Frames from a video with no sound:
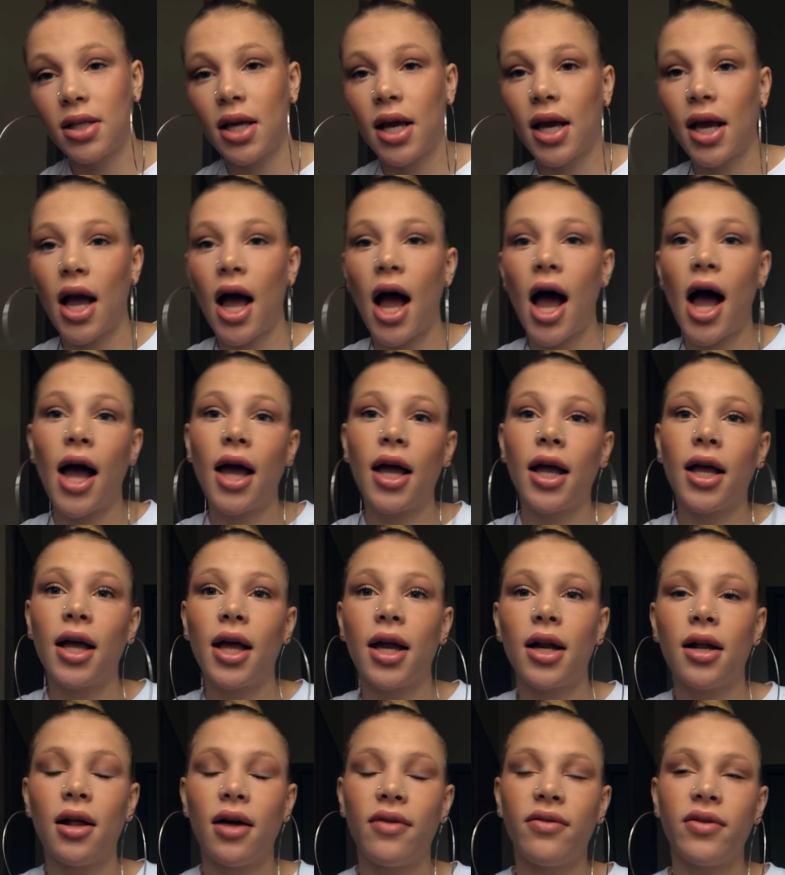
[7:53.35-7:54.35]
like I
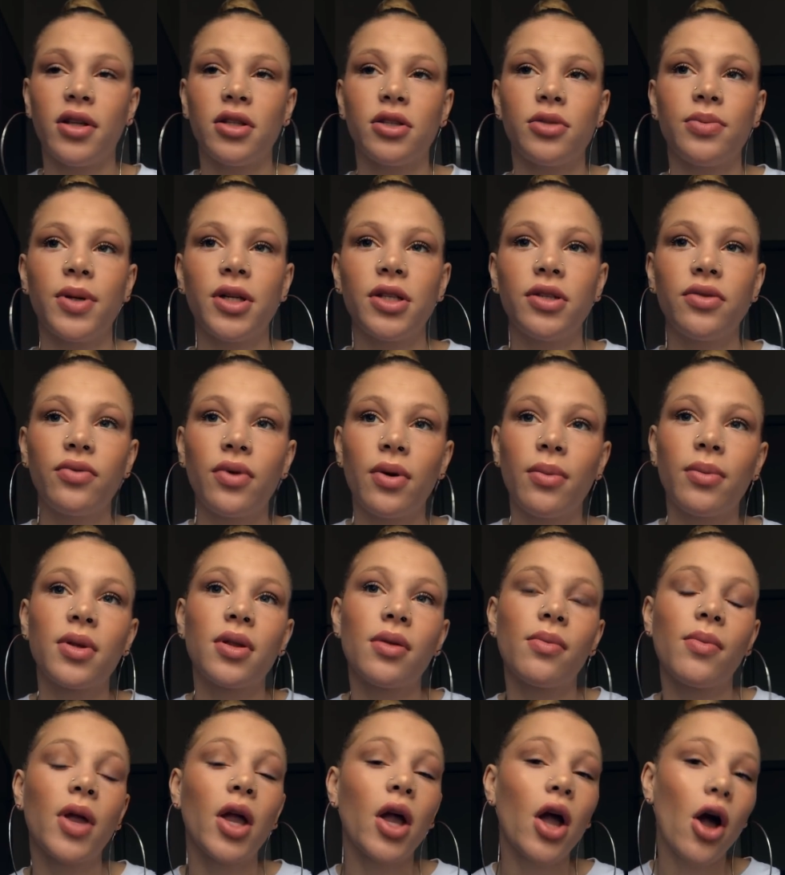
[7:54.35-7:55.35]
get a lot of inspiration from,
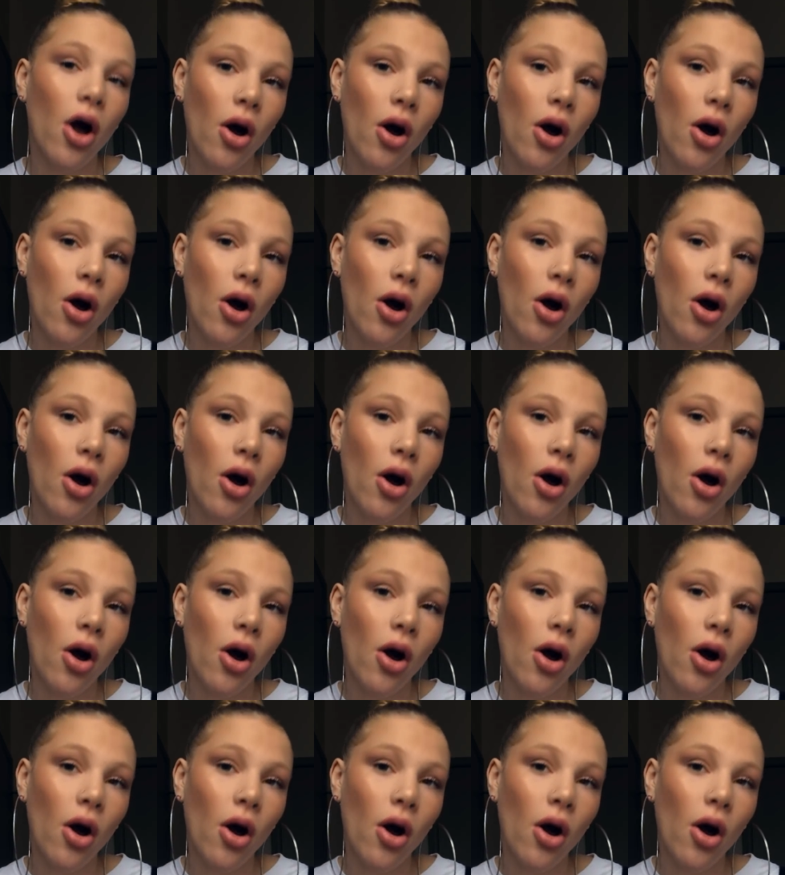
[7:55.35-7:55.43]
because I'm like,